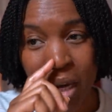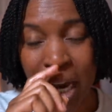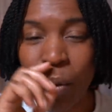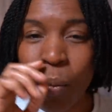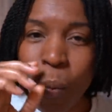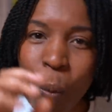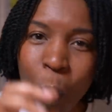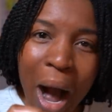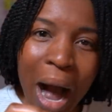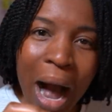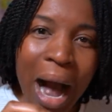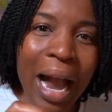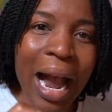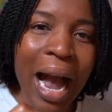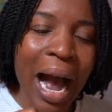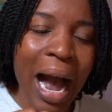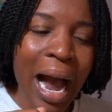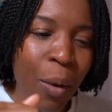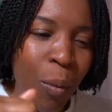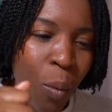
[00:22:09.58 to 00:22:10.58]
and why
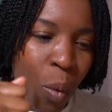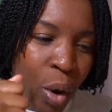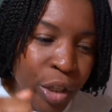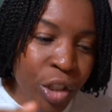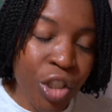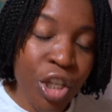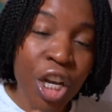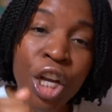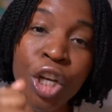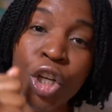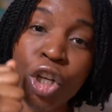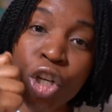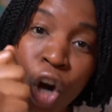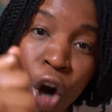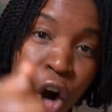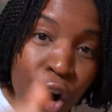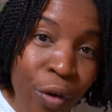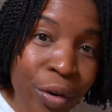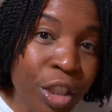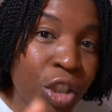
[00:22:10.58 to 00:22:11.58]
I want to
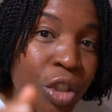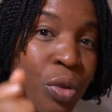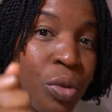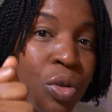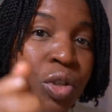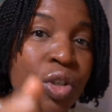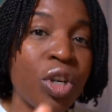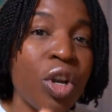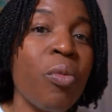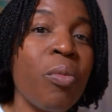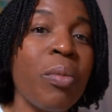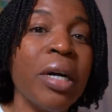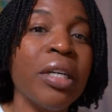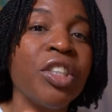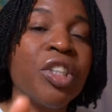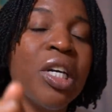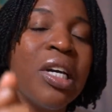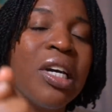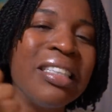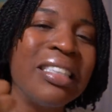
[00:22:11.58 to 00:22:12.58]
encourage you so
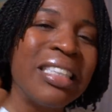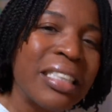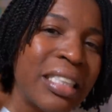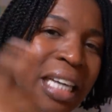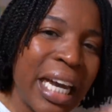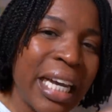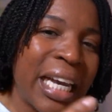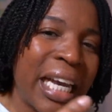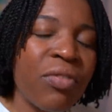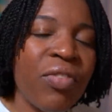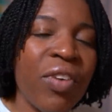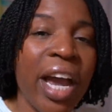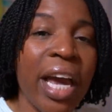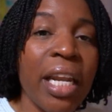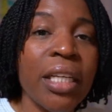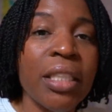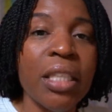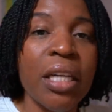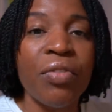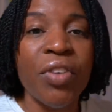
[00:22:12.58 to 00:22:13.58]
much to take
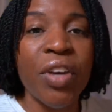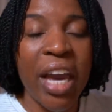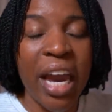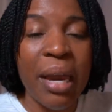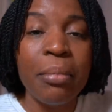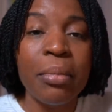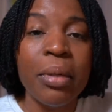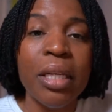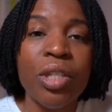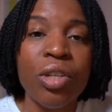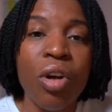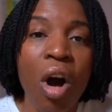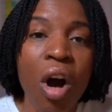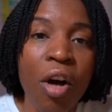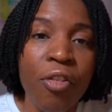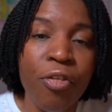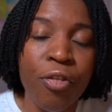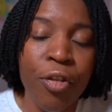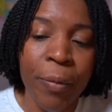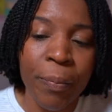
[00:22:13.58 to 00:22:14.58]
advantage of Cambly's
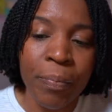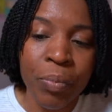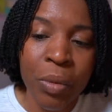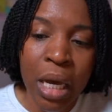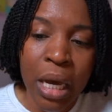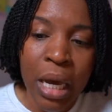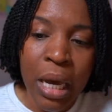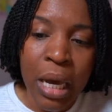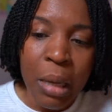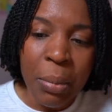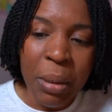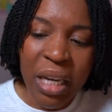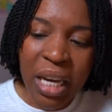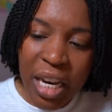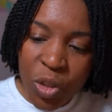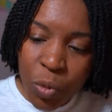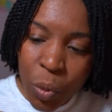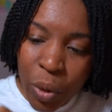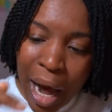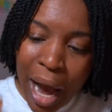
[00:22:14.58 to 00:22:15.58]
offer.
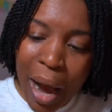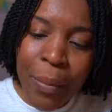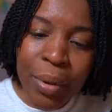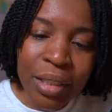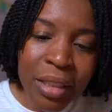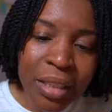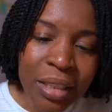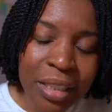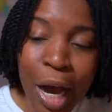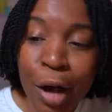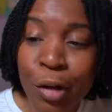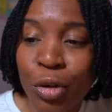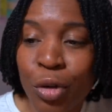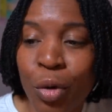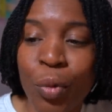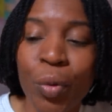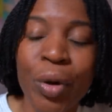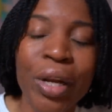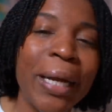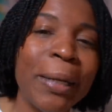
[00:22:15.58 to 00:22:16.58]
Because when I was in South
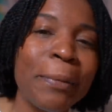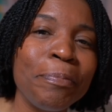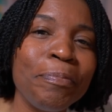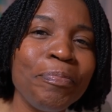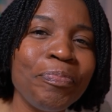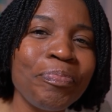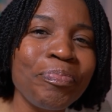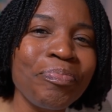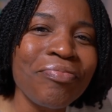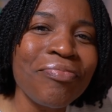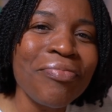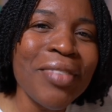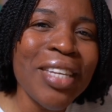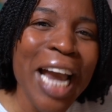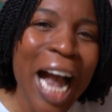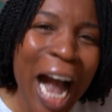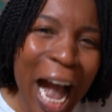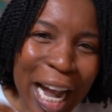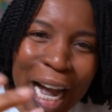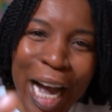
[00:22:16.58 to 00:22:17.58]
Korea,
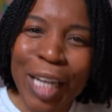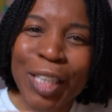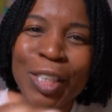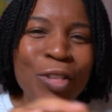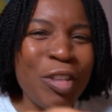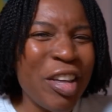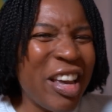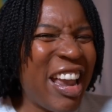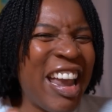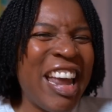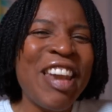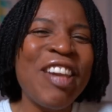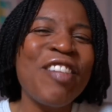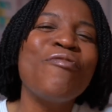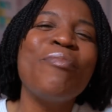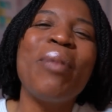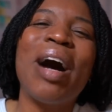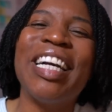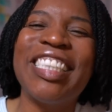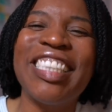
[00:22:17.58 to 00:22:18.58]
I got to the end of
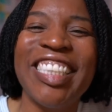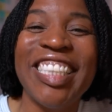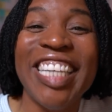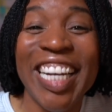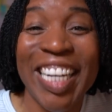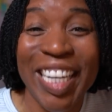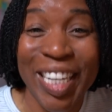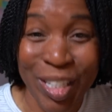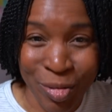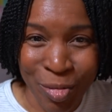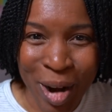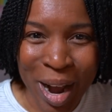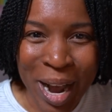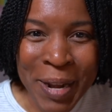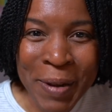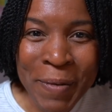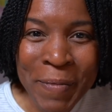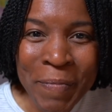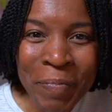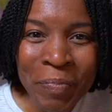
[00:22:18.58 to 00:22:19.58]
my studies,
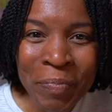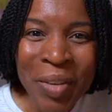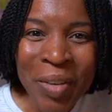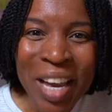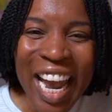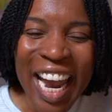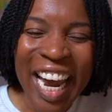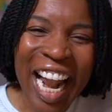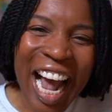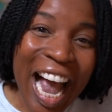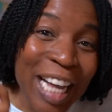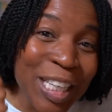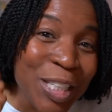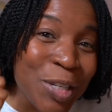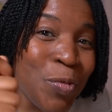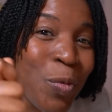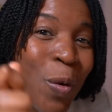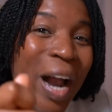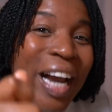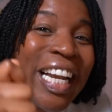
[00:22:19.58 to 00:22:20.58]
right? And I had to
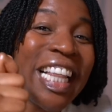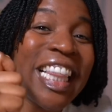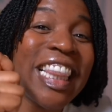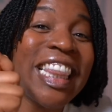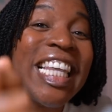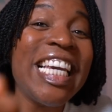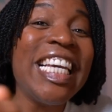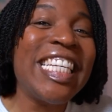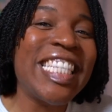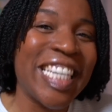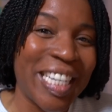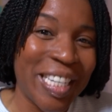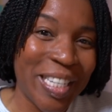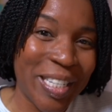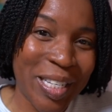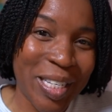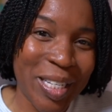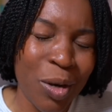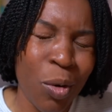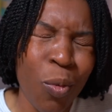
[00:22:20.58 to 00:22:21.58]
write a
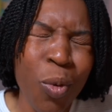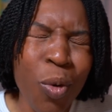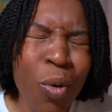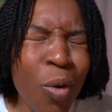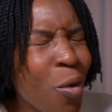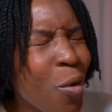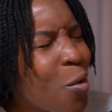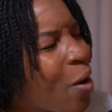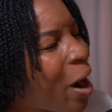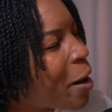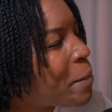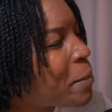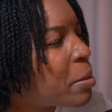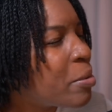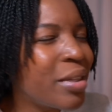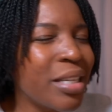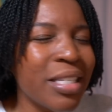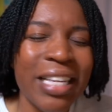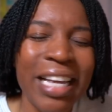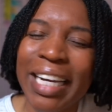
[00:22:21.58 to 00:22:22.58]
thesis. Whew, I remember
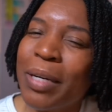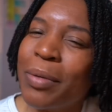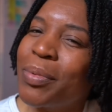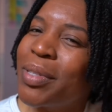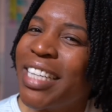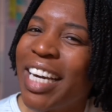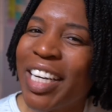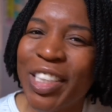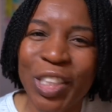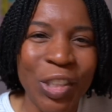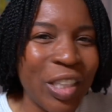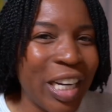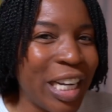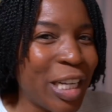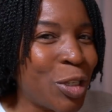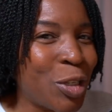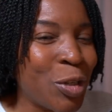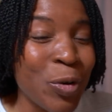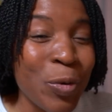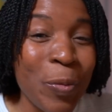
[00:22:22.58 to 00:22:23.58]
this like it was yesterday
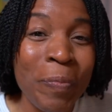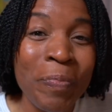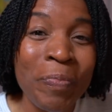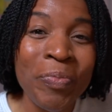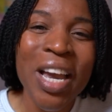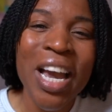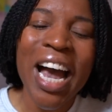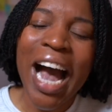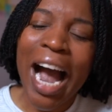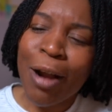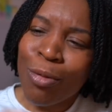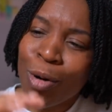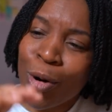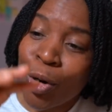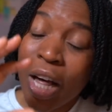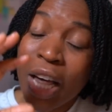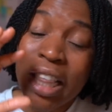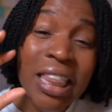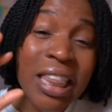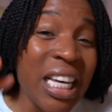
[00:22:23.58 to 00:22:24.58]
too. I wrote
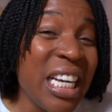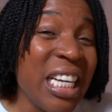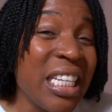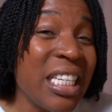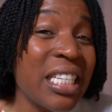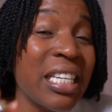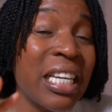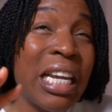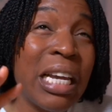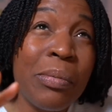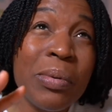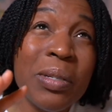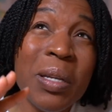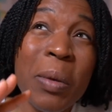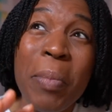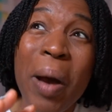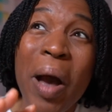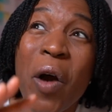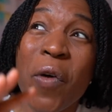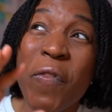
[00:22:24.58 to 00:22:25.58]
a thesis and it was
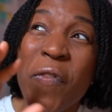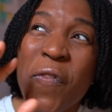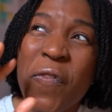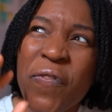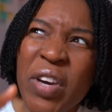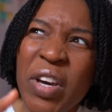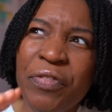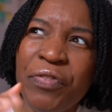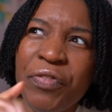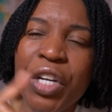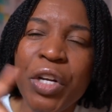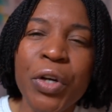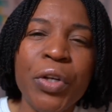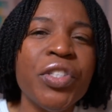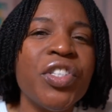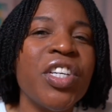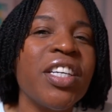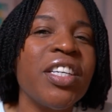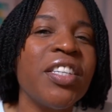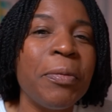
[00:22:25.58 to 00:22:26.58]
about 50 or
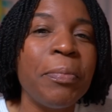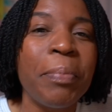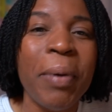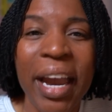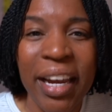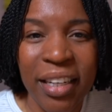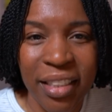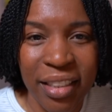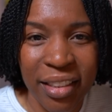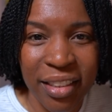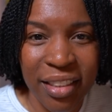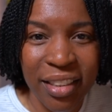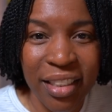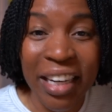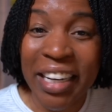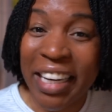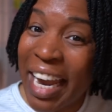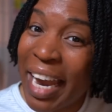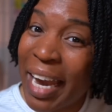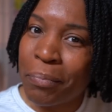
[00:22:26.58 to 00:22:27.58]
60 pages.
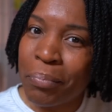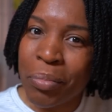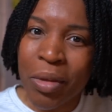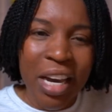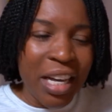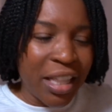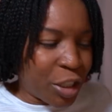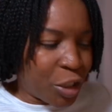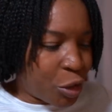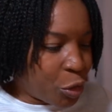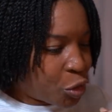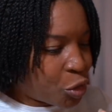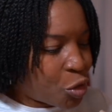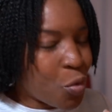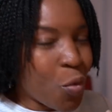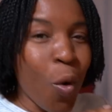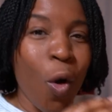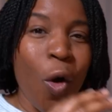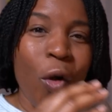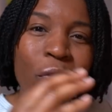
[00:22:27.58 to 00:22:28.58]
Again, this was
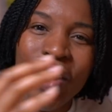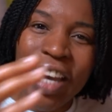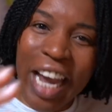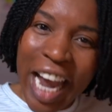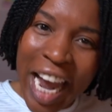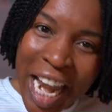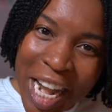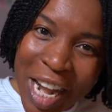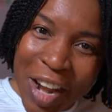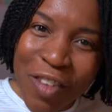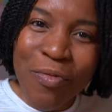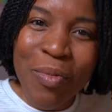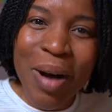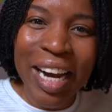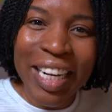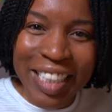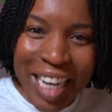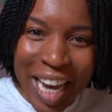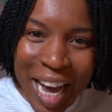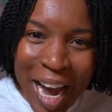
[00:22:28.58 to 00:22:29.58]
toward the end of
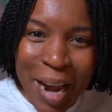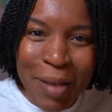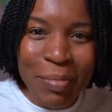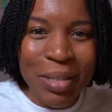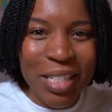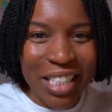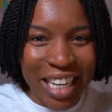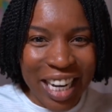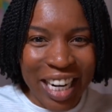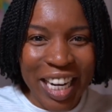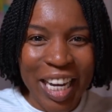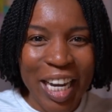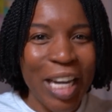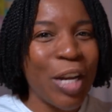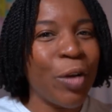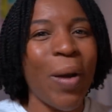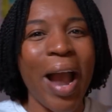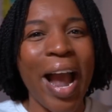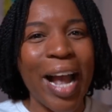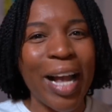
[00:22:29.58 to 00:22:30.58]
my time studying in
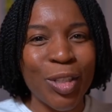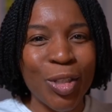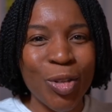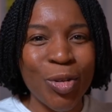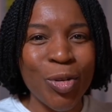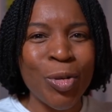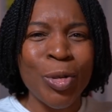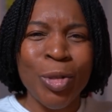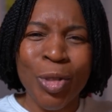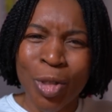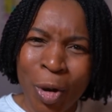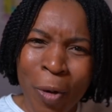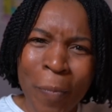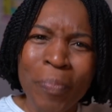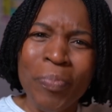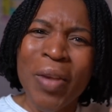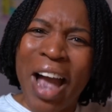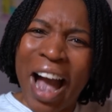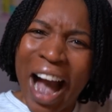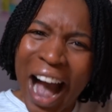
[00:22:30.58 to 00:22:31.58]
grad school. So
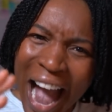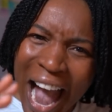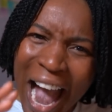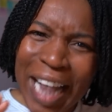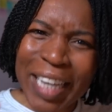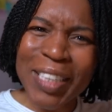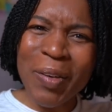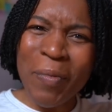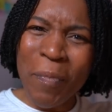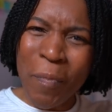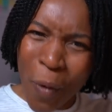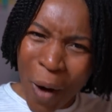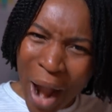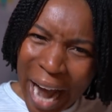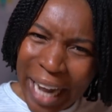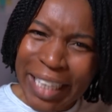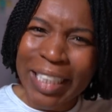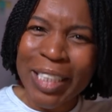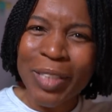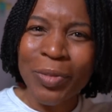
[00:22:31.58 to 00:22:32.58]
I had some
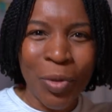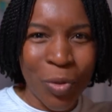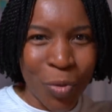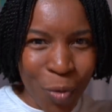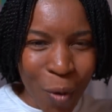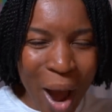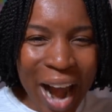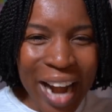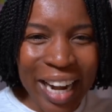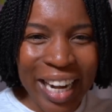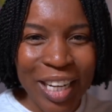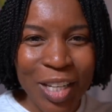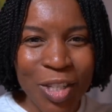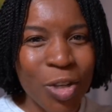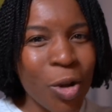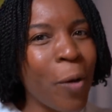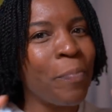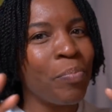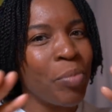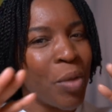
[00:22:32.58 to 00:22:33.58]
practice with writing.
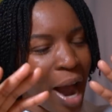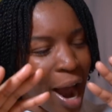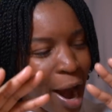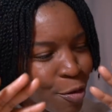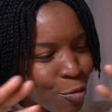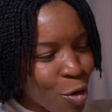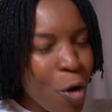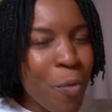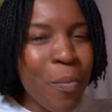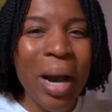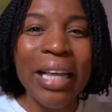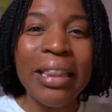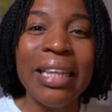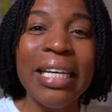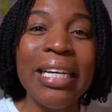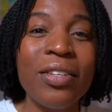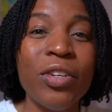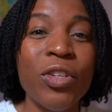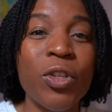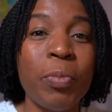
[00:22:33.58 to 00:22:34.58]
So I wrote my
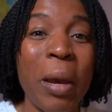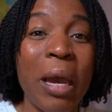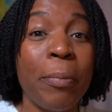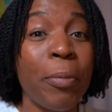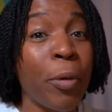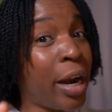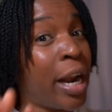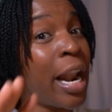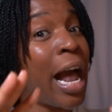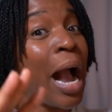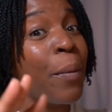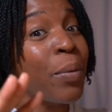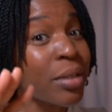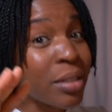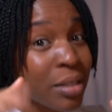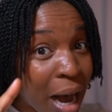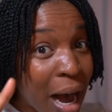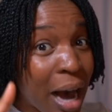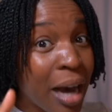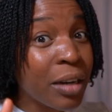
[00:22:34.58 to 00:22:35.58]
thesis paper and I was
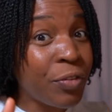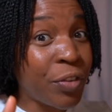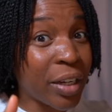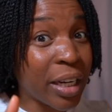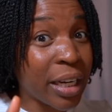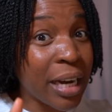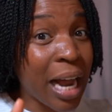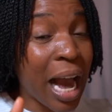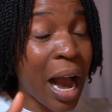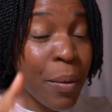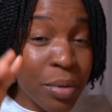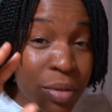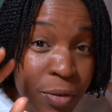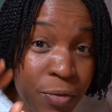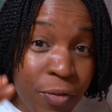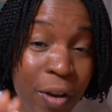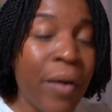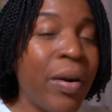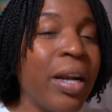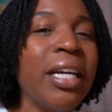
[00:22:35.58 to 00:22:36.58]
confident. I was
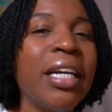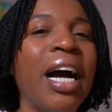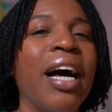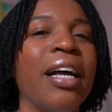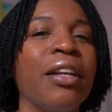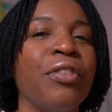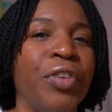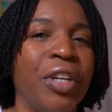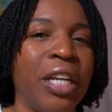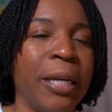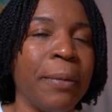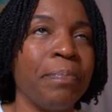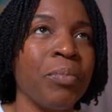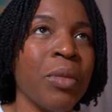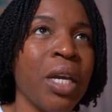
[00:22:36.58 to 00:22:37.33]
very confident.